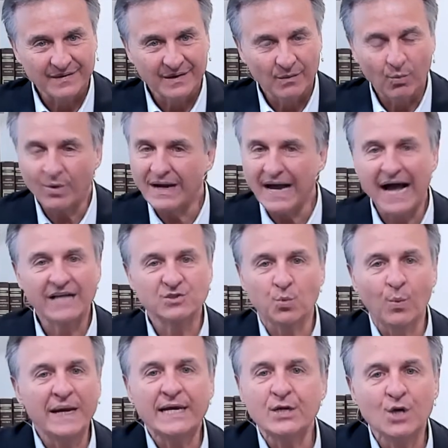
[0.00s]
Well, guys,
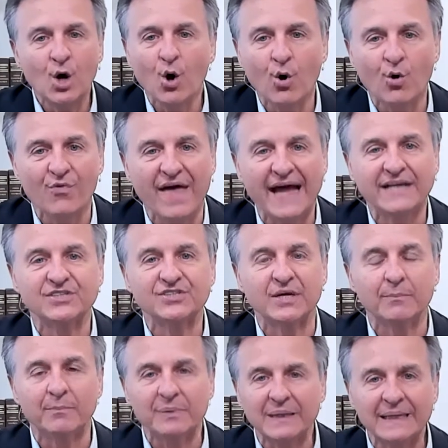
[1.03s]
we know that is
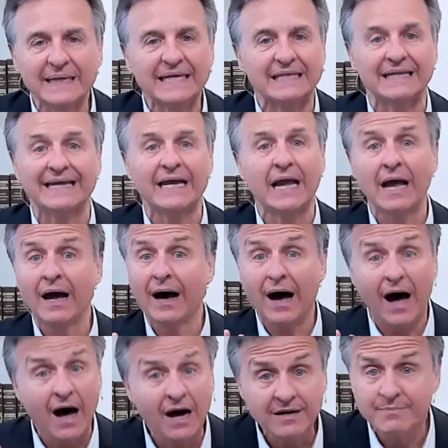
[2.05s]
completely
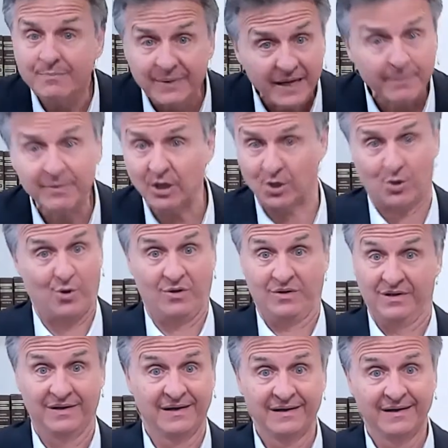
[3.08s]
unbiblical,
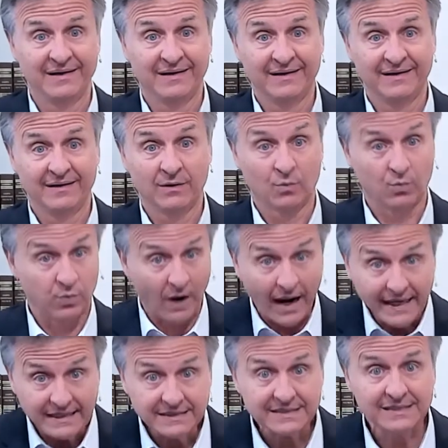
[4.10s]

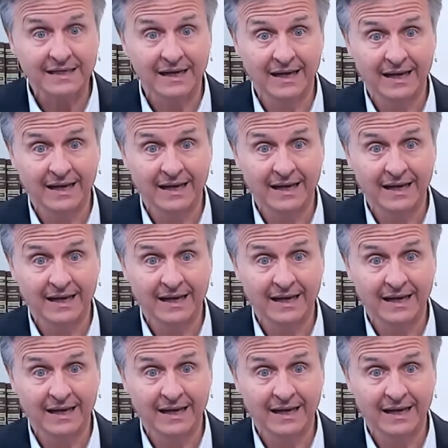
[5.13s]
right?